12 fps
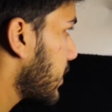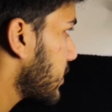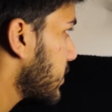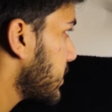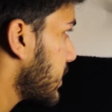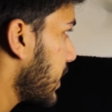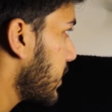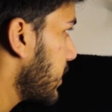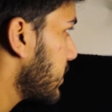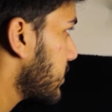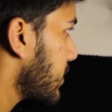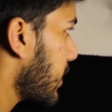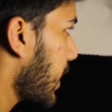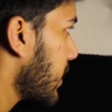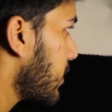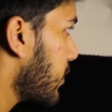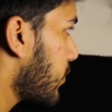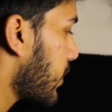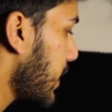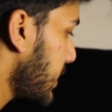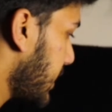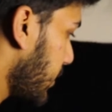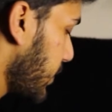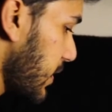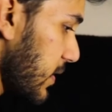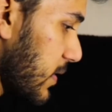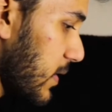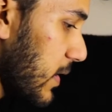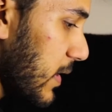something like this, I can go right down with it